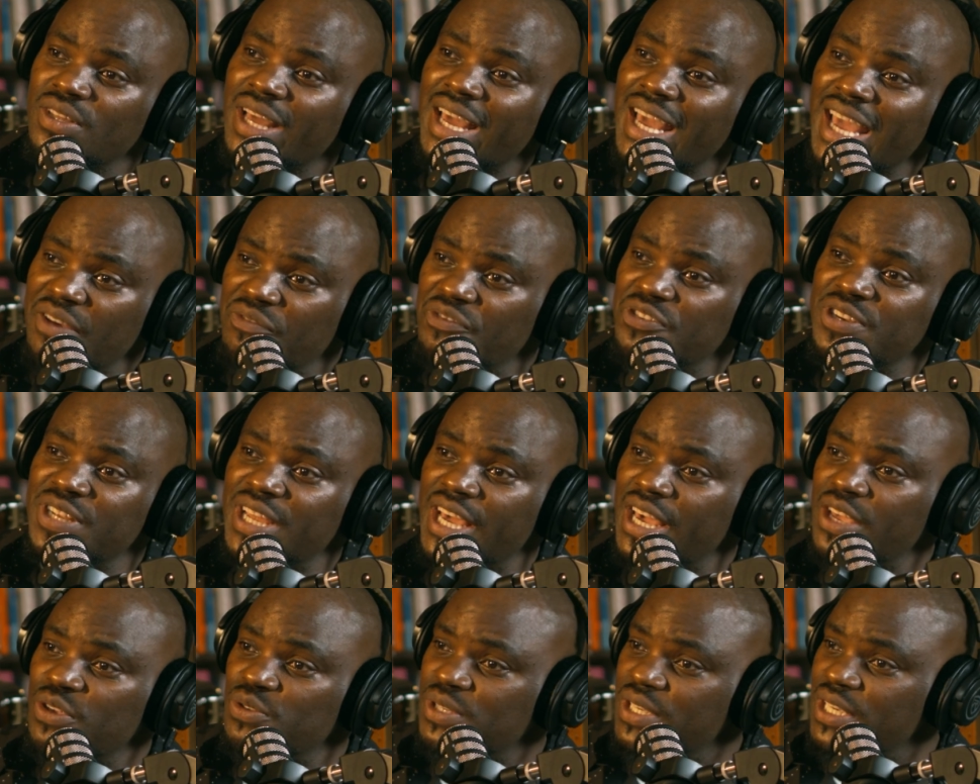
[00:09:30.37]
Every
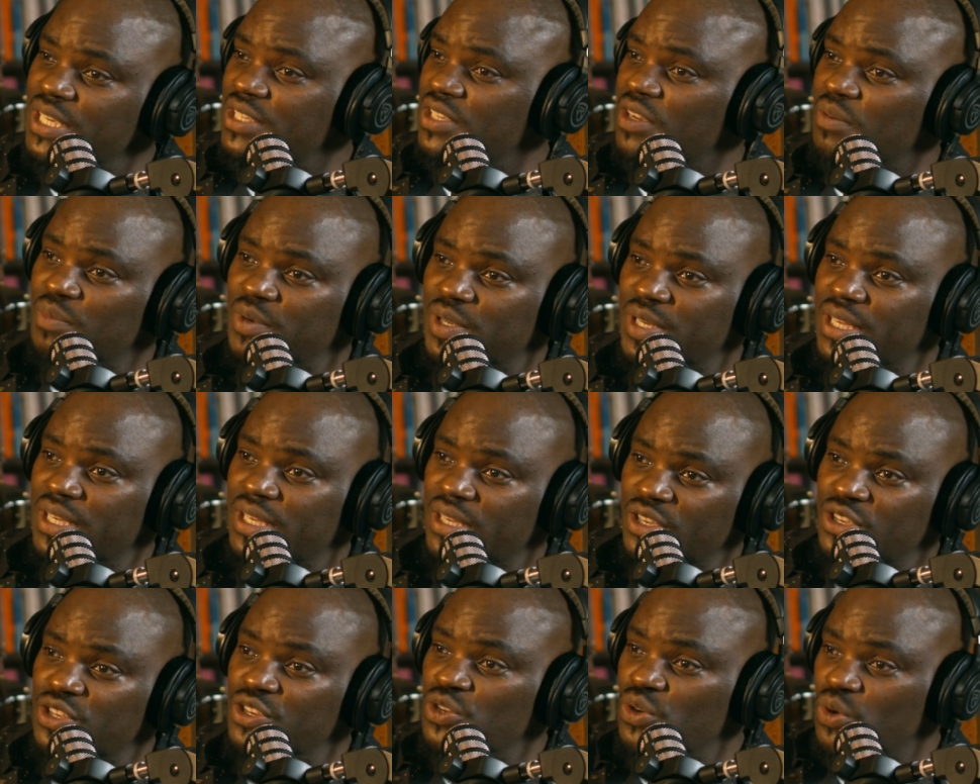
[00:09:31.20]
day you see somebody,
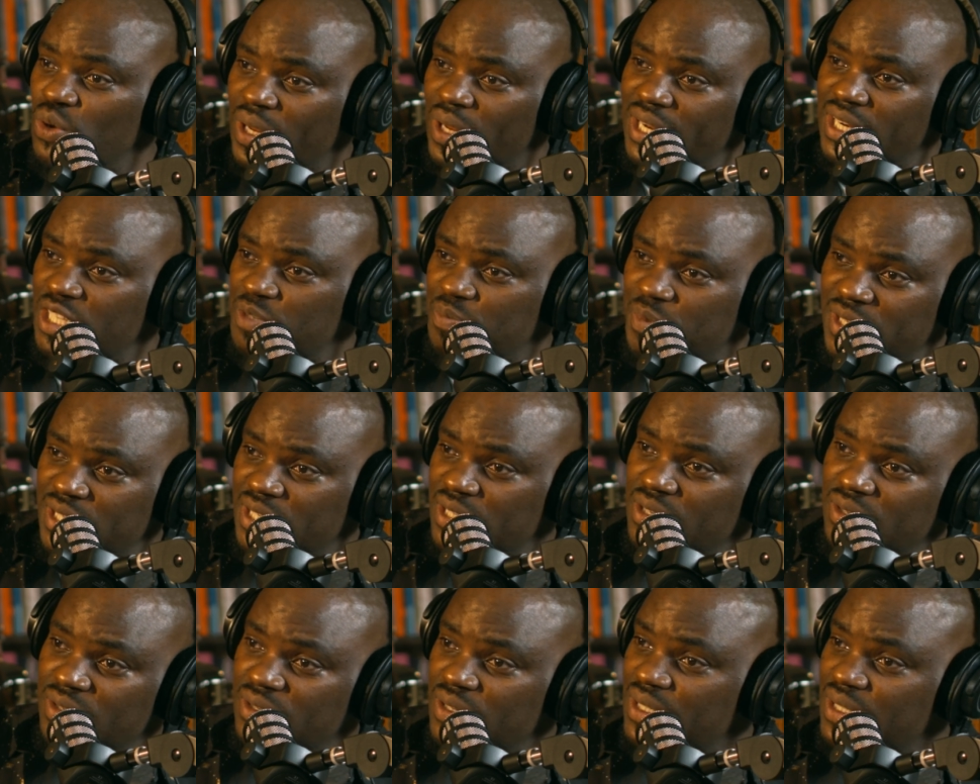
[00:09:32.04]
you know that this person
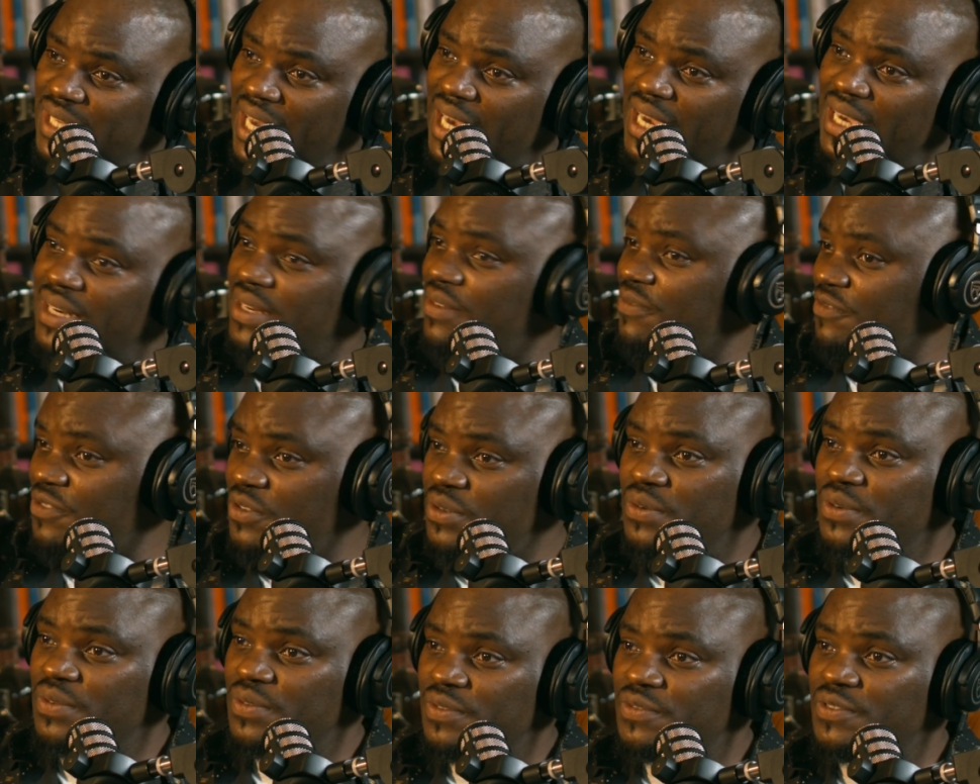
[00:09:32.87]
is going to die in a
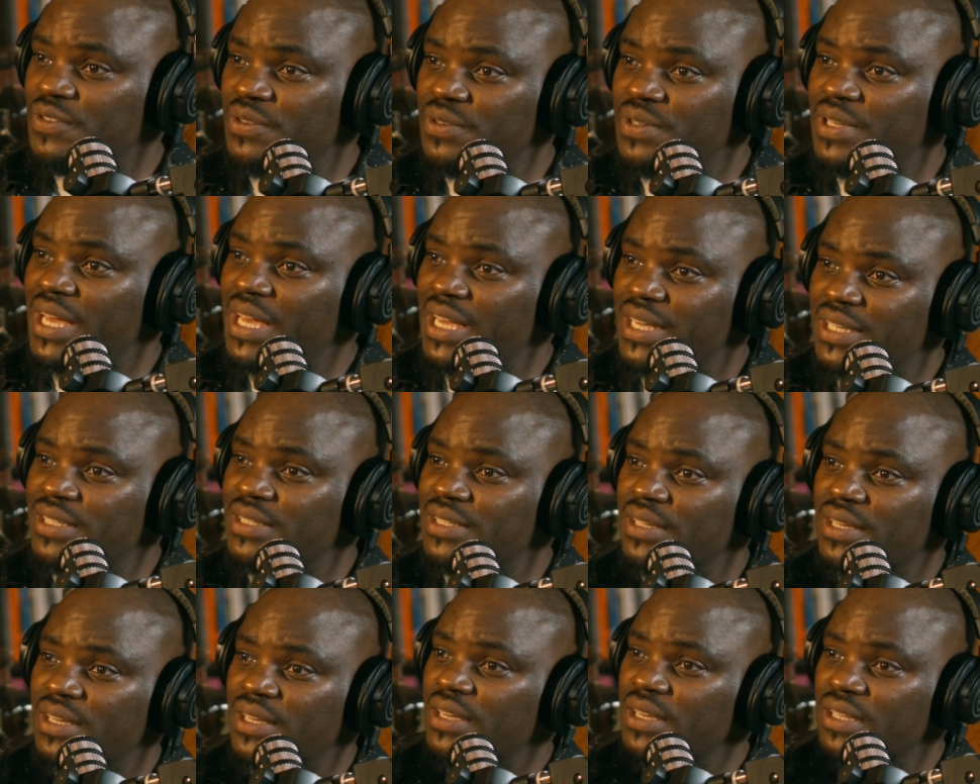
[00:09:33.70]
few
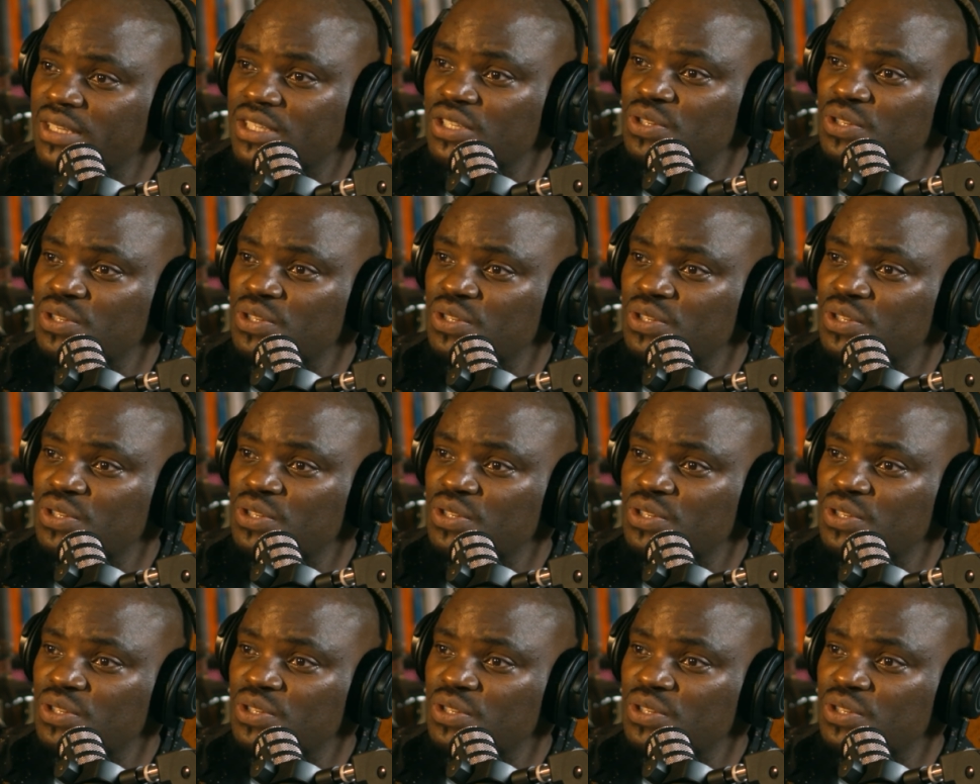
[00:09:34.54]
days, in